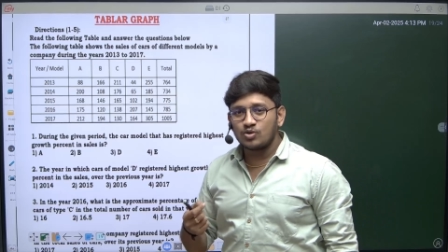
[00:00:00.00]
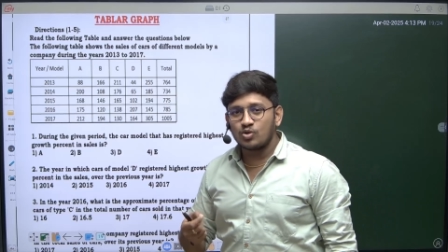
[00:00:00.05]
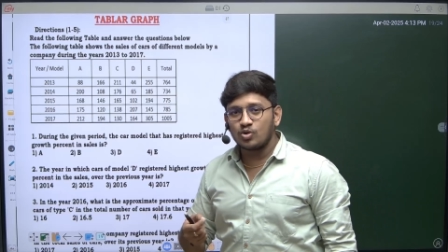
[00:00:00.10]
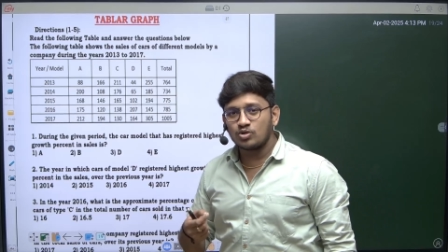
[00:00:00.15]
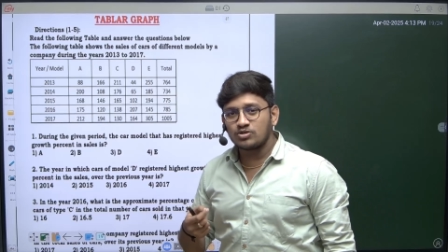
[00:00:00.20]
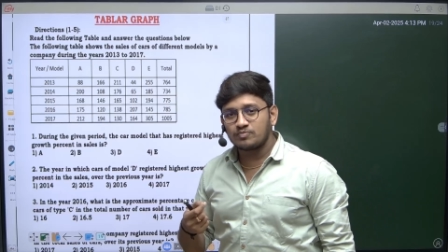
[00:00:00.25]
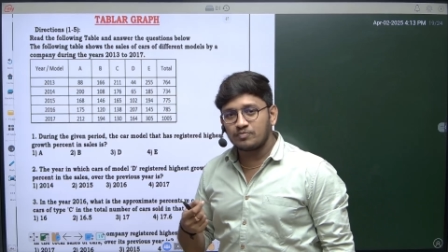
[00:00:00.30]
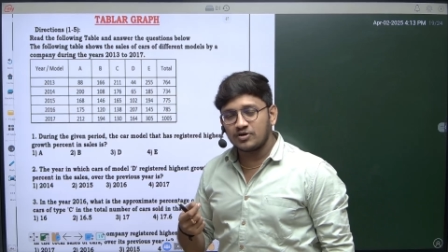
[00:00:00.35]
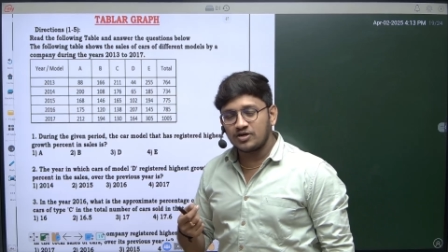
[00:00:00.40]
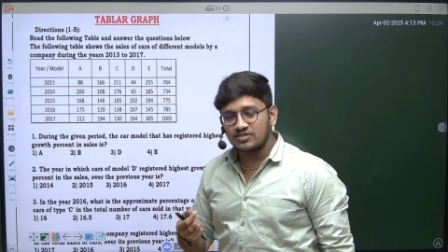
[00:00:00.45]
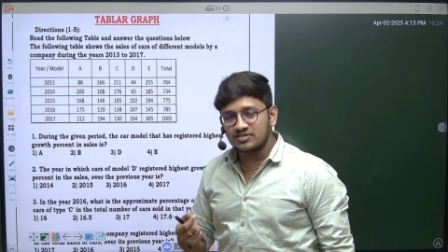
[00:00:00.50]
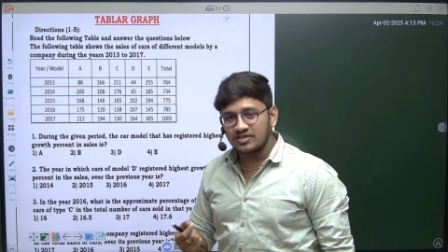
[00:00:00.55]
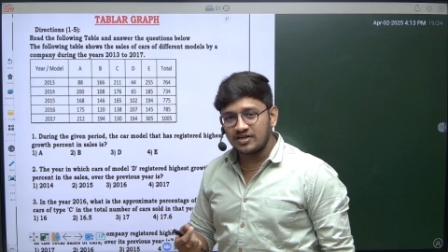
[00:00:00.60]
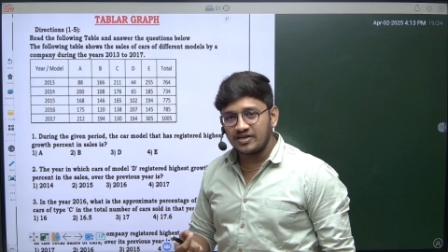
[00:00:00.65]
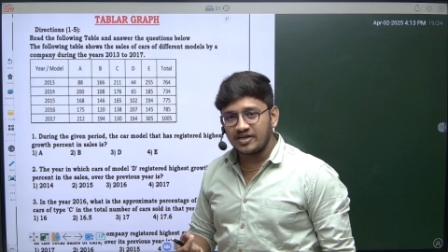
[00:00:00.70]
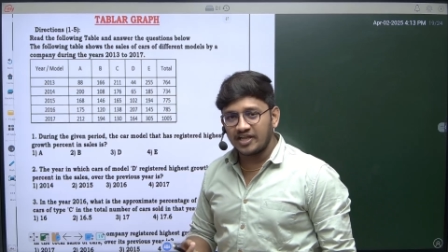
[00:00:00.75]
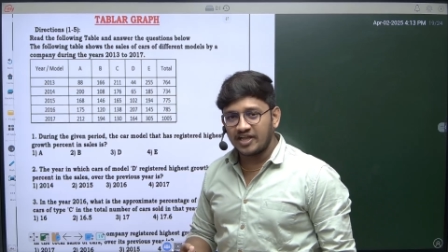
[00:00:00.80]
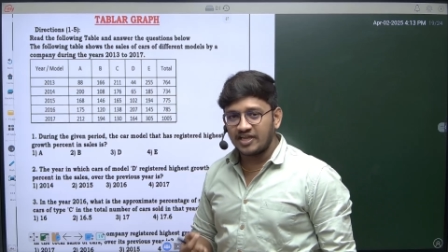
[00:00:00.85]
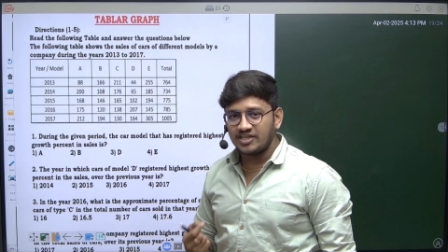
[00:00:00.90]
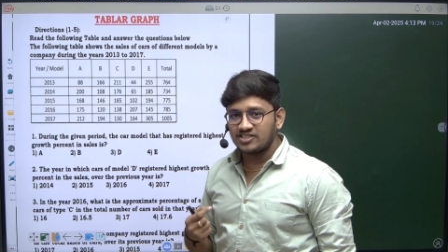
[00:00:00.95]
growth
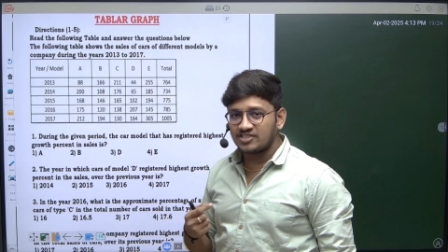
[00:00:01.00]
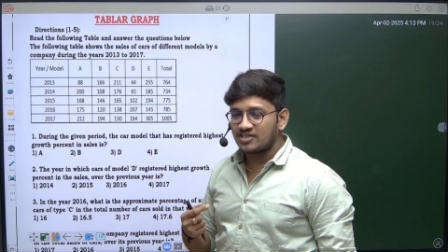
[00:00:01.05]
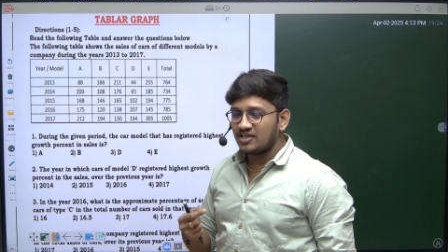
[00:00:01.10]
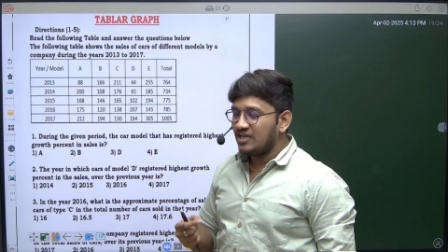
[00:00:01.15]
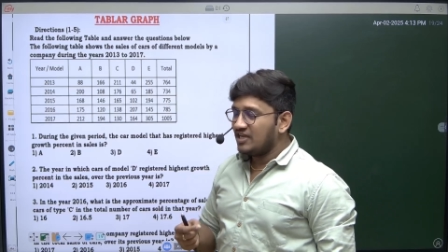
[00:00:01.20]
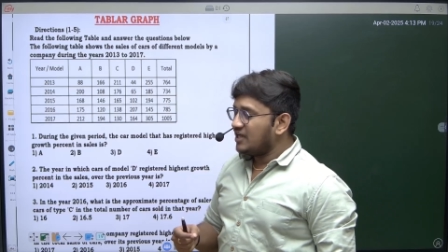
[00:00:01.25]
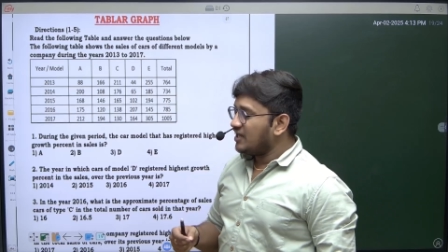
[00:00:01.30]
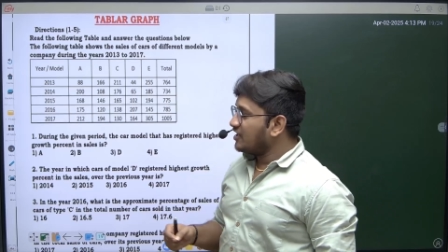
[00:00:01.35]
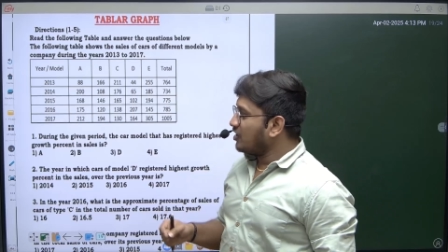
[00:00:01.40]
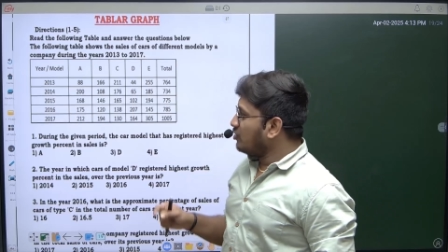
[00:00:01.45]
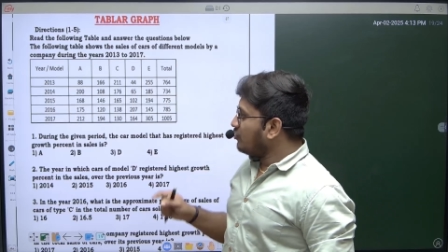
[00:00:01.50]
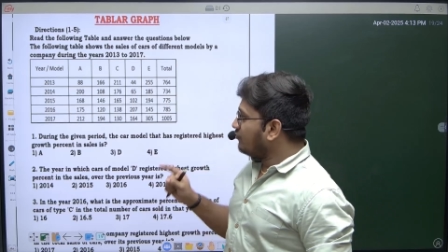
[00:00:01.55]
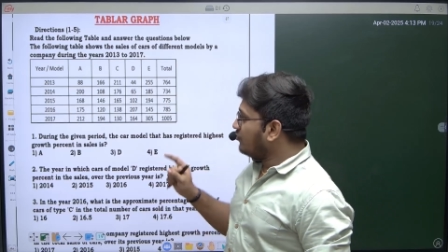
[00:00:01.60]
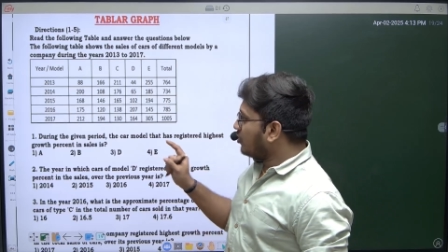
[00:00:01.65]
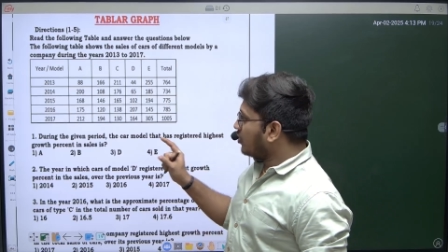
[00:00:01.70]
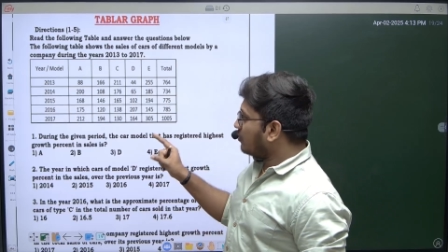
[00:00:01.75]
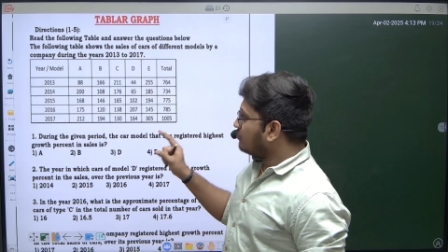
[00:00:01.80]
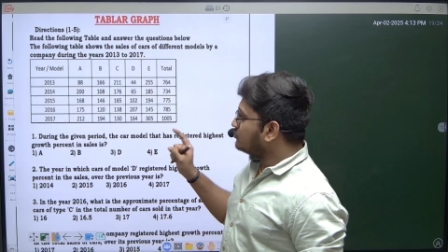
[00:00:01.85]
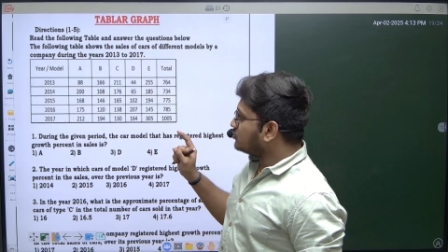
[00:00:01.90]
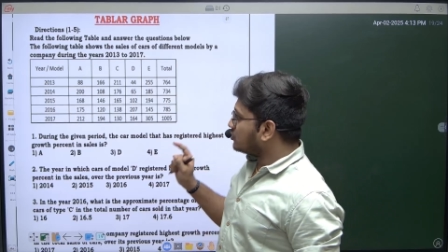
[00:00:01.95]
percentage. Now, if
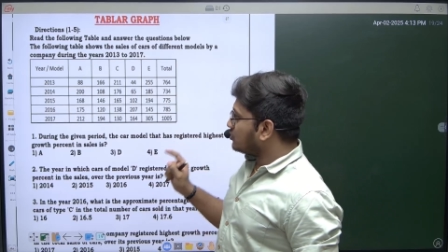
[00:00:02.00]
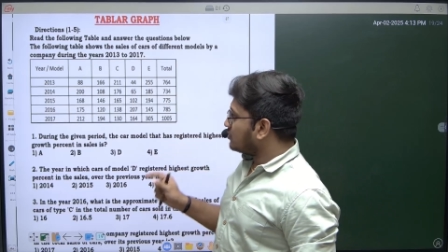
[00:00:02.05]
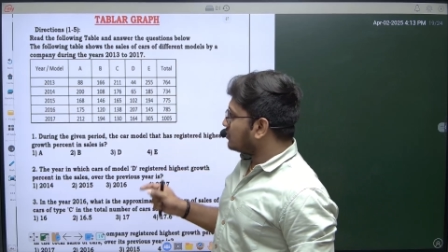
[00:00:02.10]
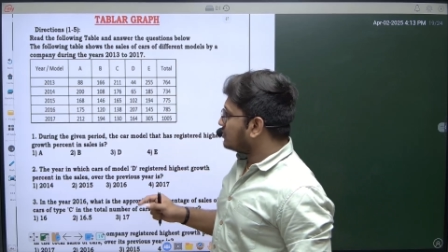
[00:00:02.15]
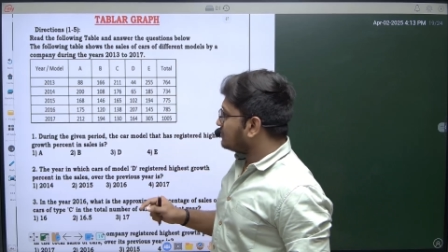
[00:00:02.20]
you observe,